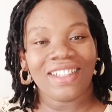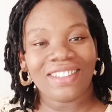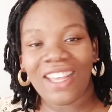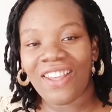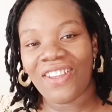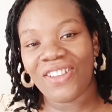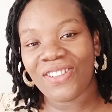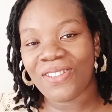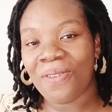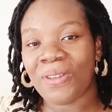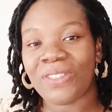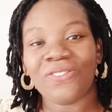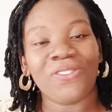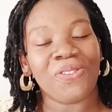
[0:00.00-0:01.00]
Thank you so
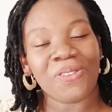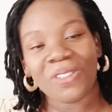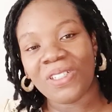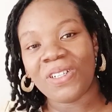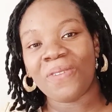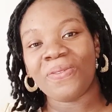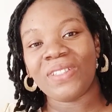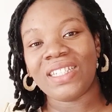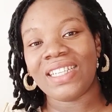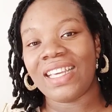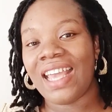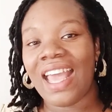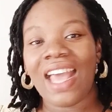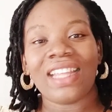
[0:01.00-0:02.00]
much for watching up to
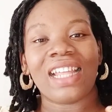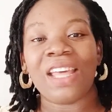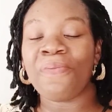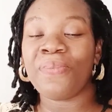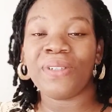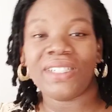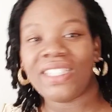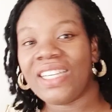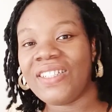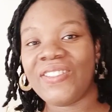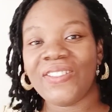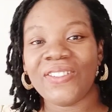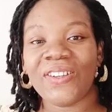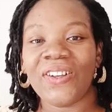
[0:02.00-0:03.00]
here, and I
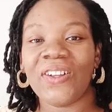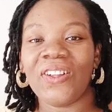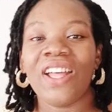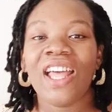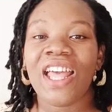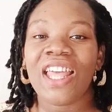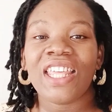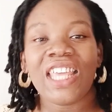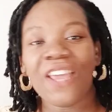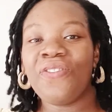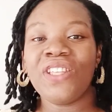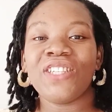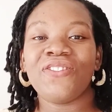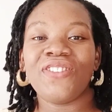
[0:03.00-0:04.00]
appreciate you all.
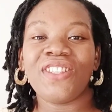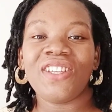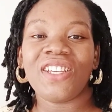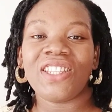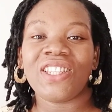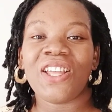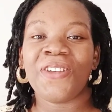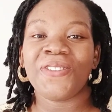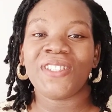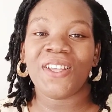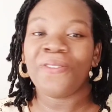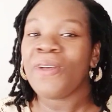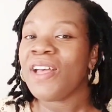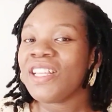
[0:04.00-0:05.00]
Give this video a thumbs
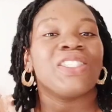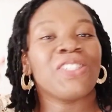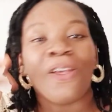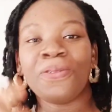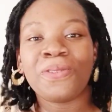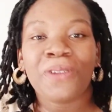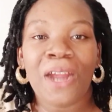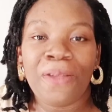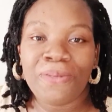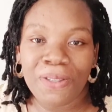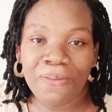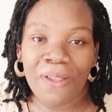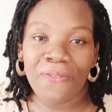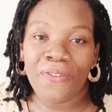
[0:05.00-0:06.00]
up, subscribe
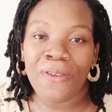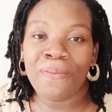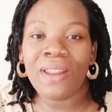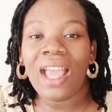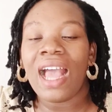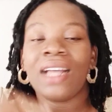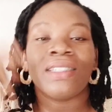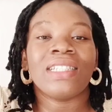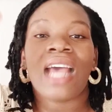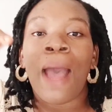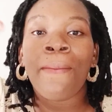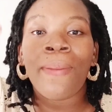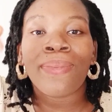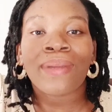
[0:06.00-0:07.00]
to my family, and
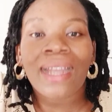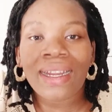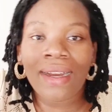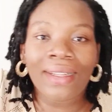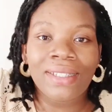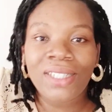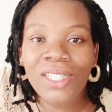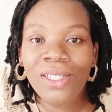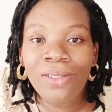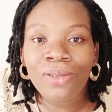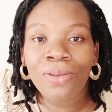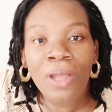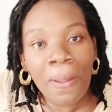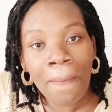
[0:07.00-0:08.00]
I'm gonna see
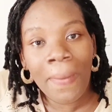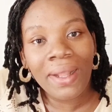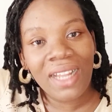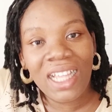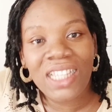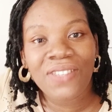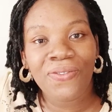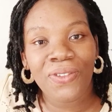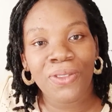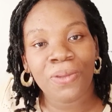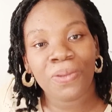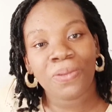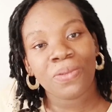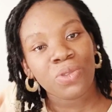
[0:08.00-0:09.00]
you in my next video.